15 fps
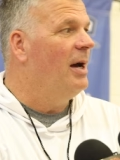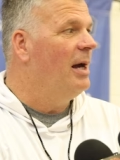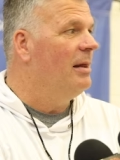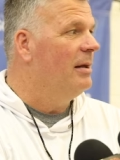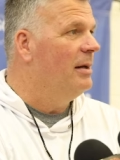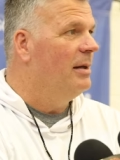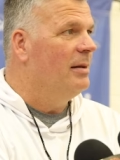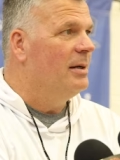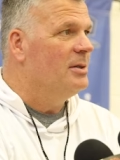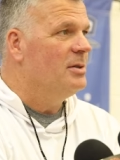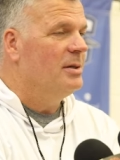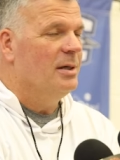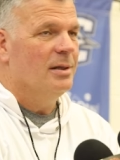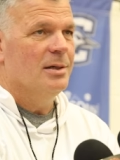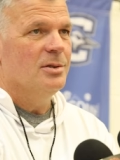island in
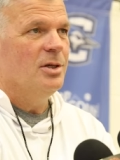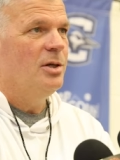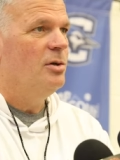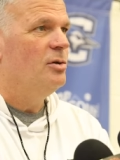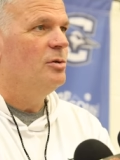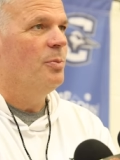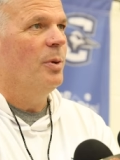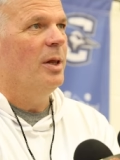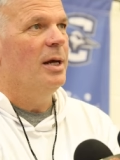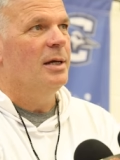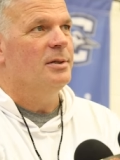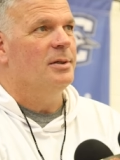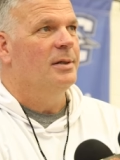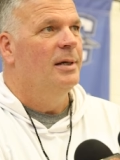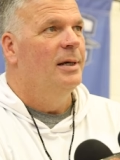this huge
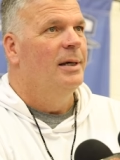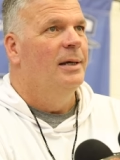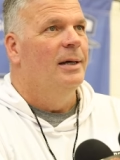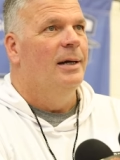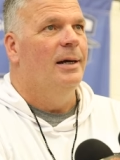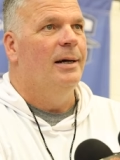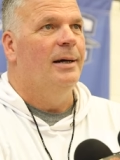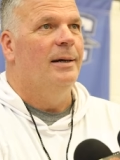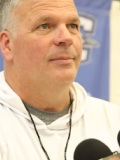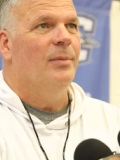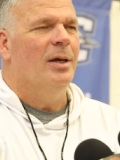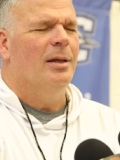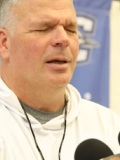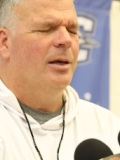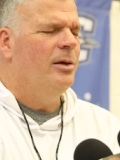place.
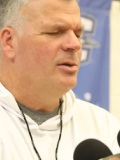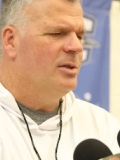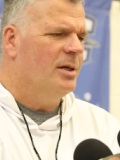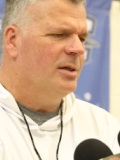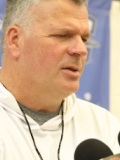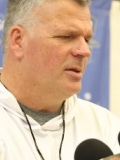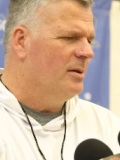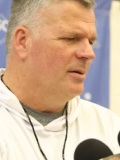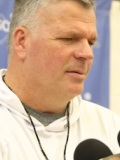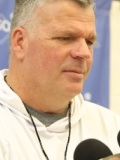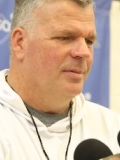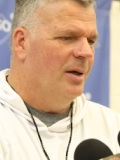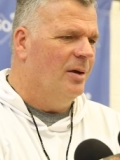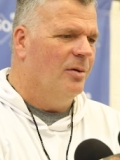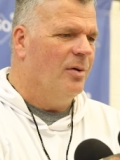And the acoustics are
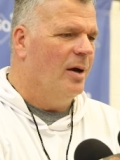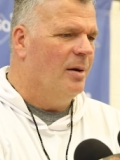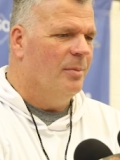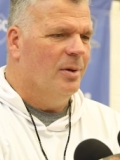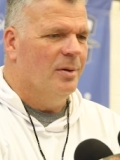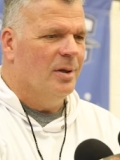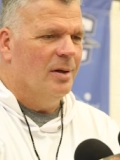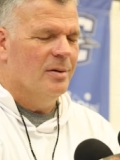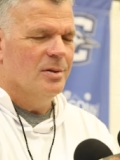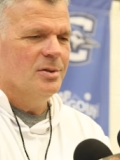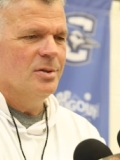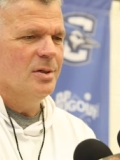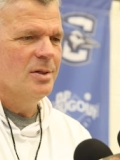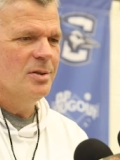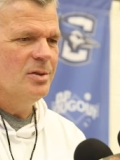incredible. You know,
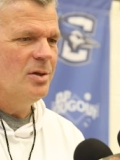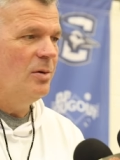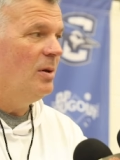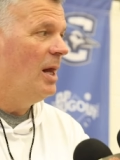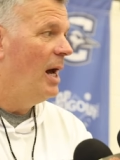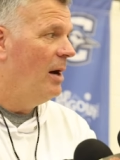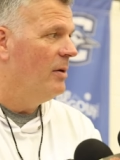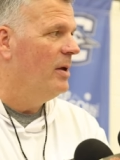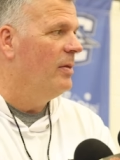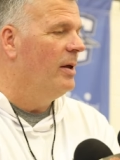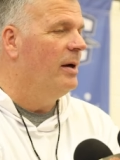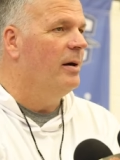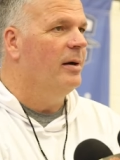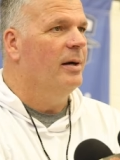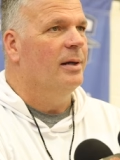it's so loud in
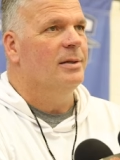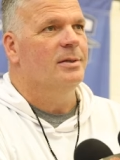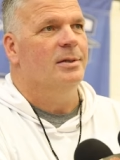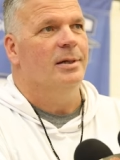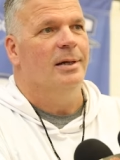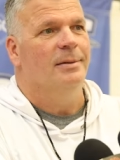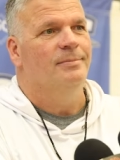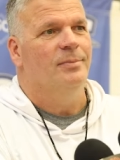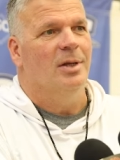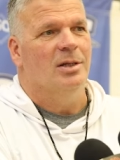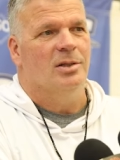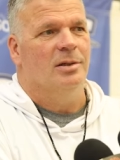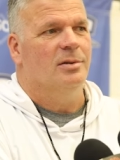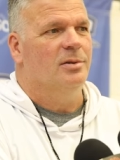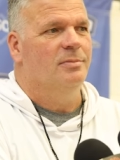there, and it's a
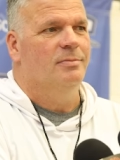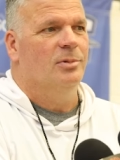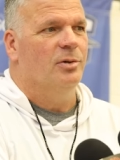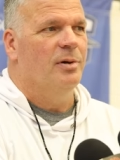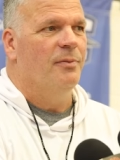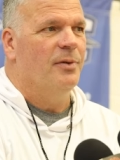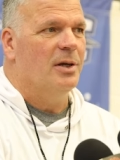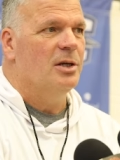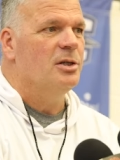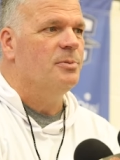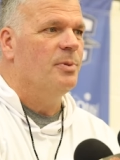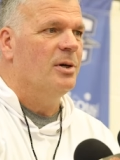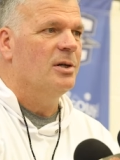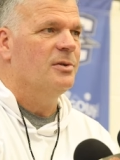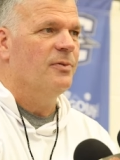terrific
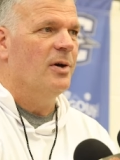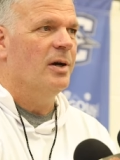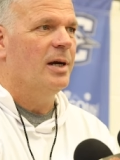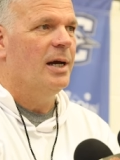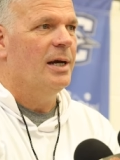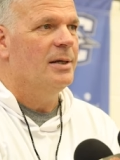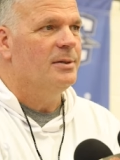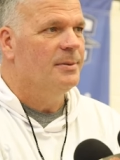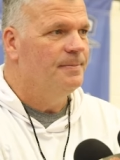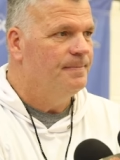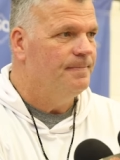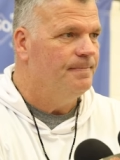experience for our guys.